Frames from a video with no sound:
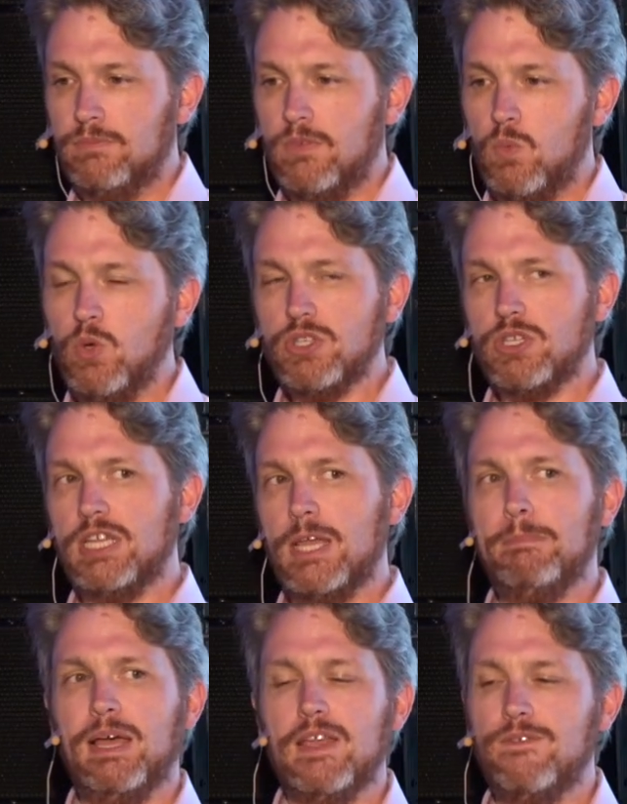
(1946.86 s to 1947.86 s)
What do they
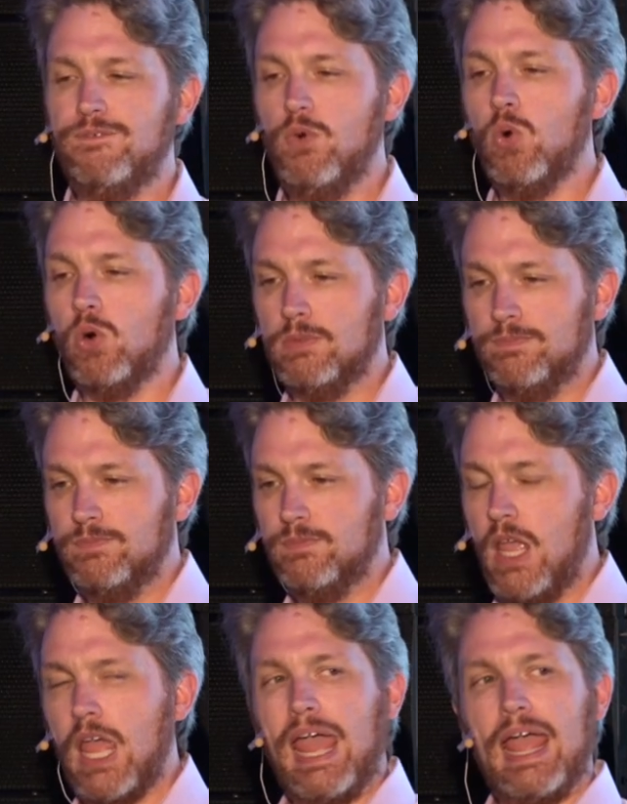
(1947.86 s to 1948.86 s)
pay for?
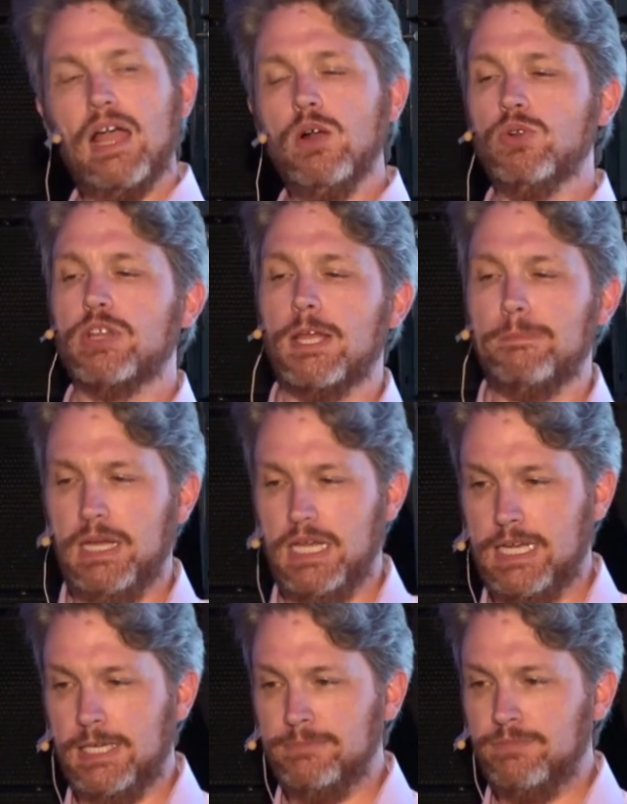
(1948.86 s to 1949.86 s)
how do they
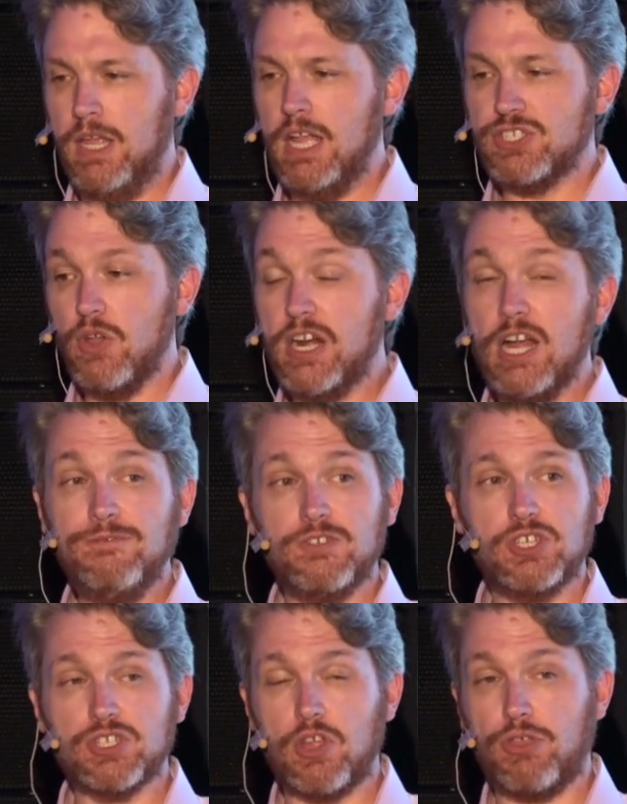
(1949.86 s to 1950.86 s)
pay? It's not enough
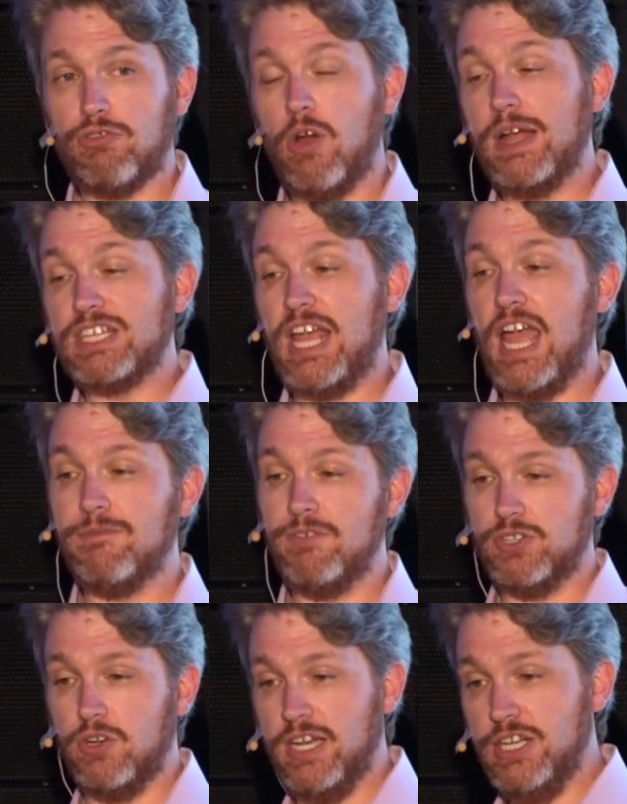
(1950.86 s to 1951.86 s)
to just throw out your hat
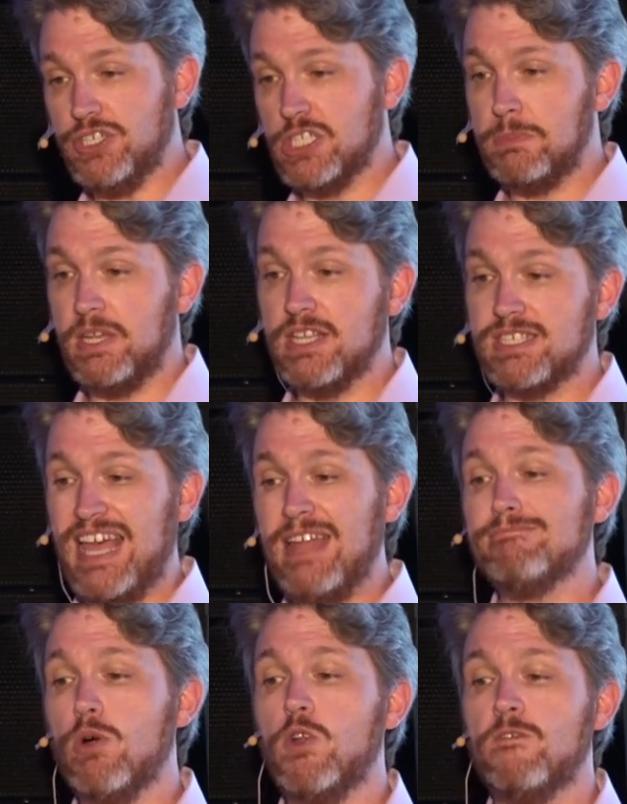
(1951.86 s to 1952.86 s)
for donations because
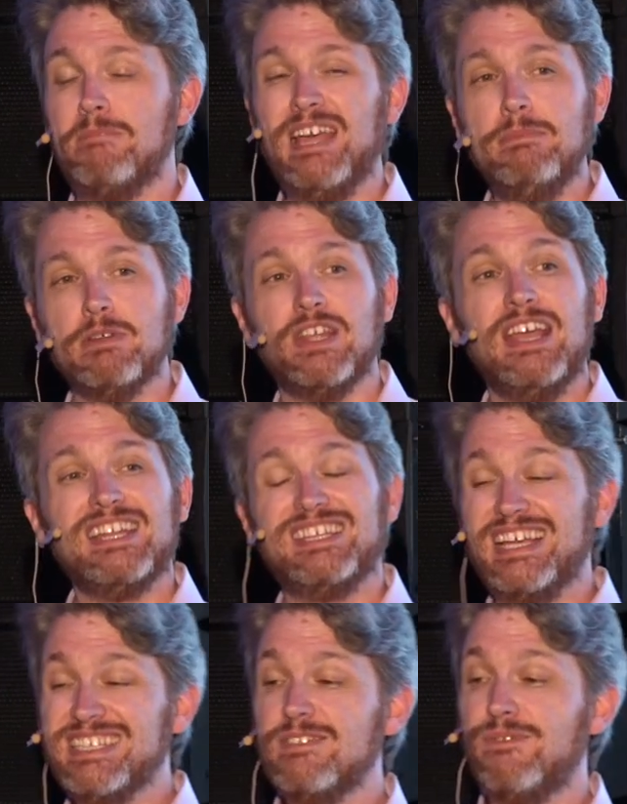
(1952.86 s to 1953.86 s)
that mode of payment
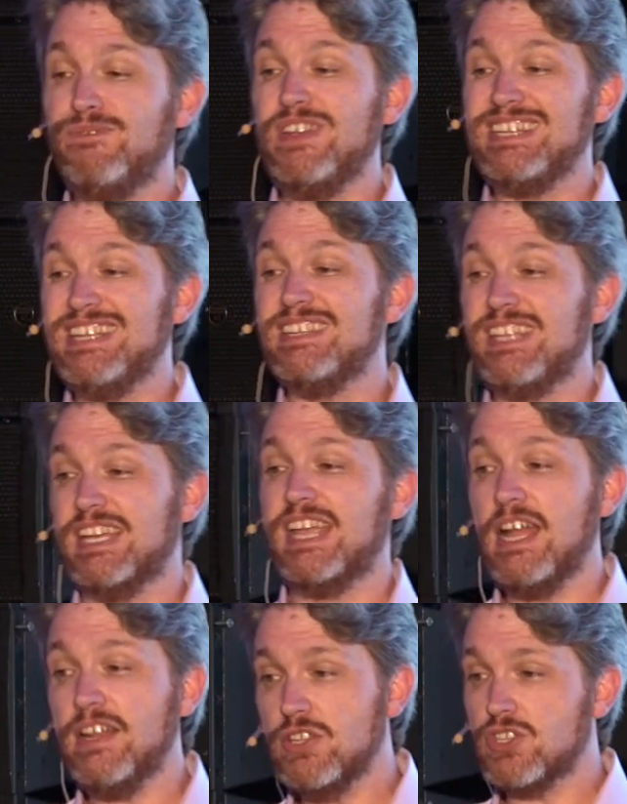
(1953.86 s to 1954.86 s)
doesn't fit into the
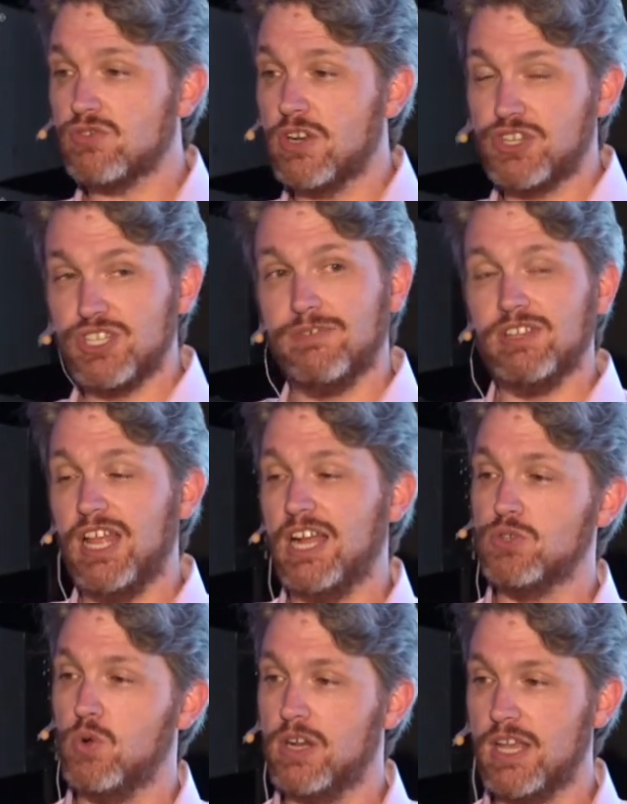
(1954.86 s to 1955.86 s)
accounting structures of a
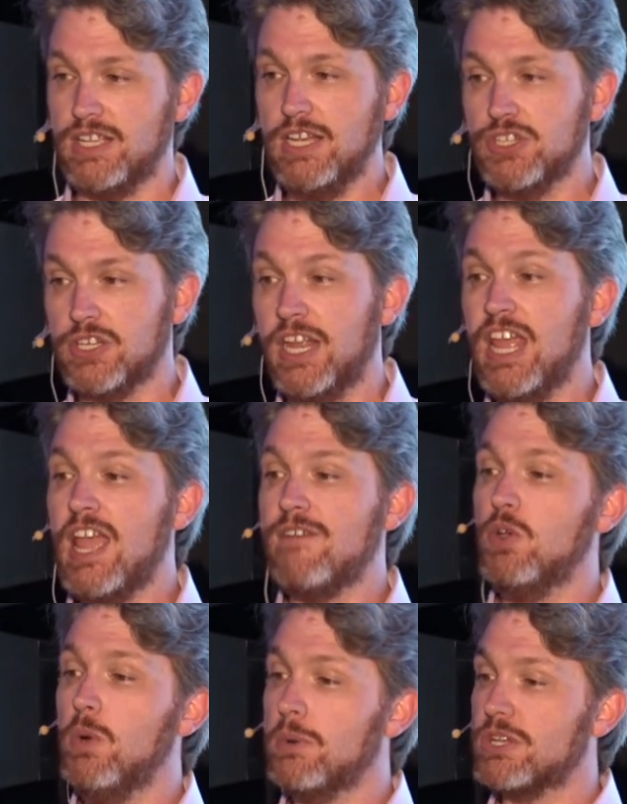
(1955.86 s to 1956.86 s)
large organization. If
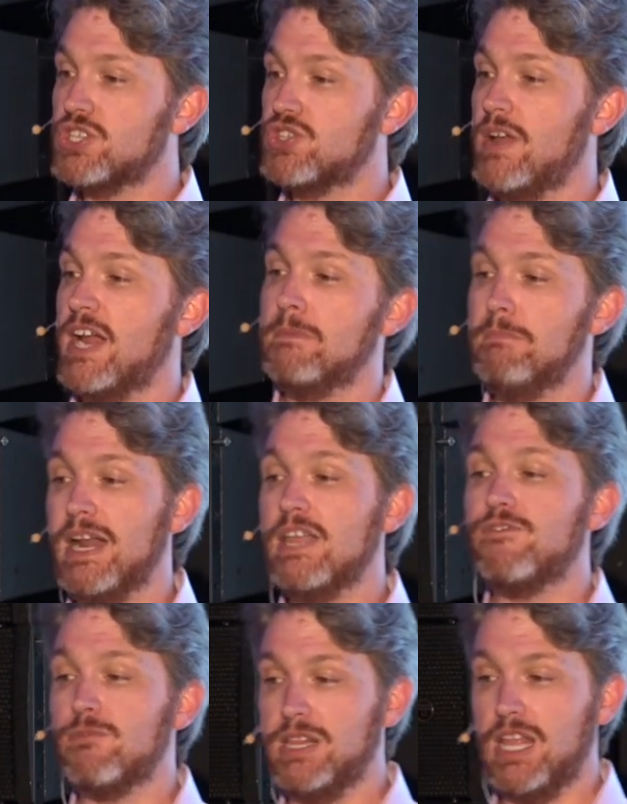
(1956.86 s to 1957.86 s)
you want to extract money
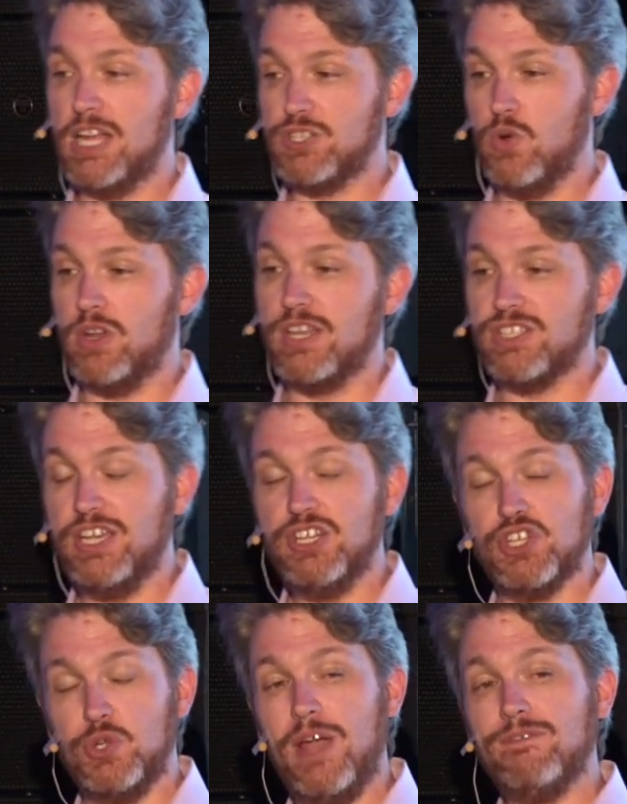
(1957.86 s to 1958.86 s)
from a large
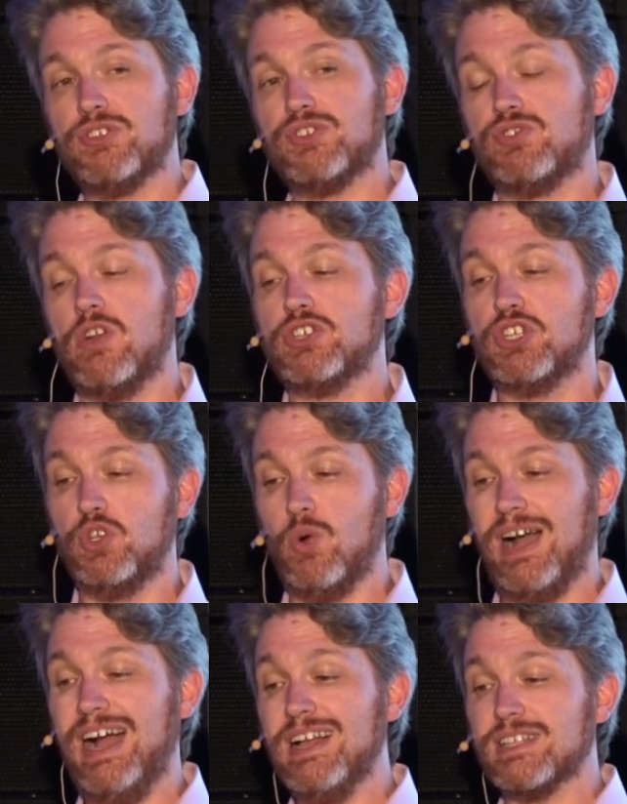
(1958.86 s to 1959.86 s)
organization, you have to structure
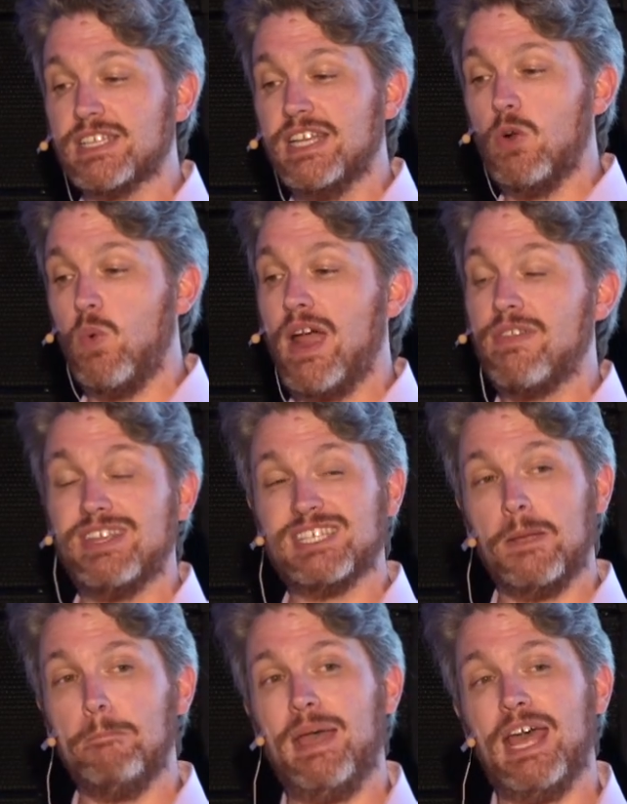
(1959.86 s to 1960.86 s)
your ask in a way that is
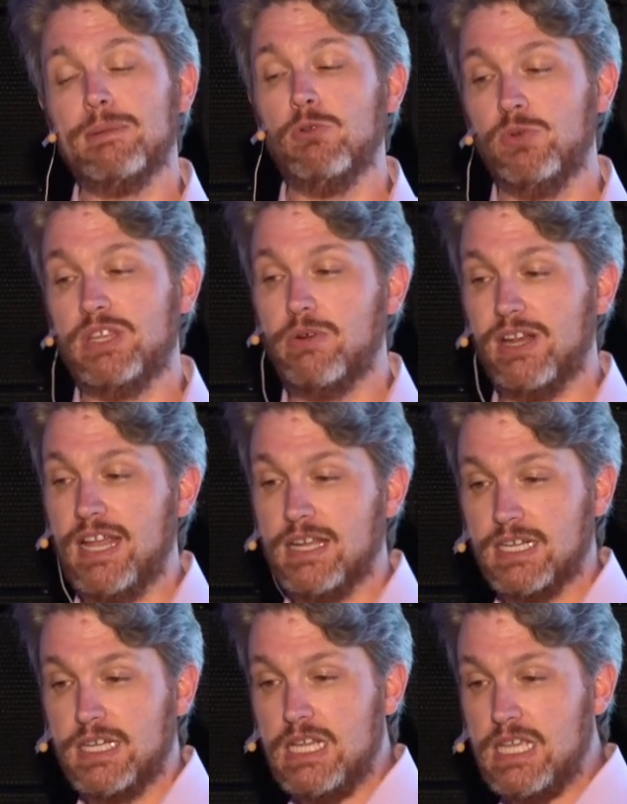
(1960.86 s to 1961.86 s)
compatible with their
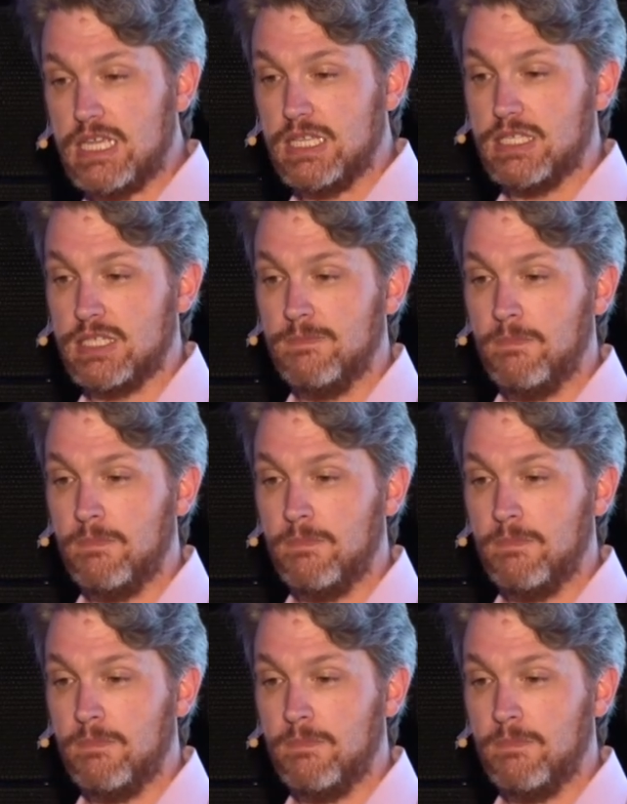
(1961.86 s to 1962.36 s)
accounting needs.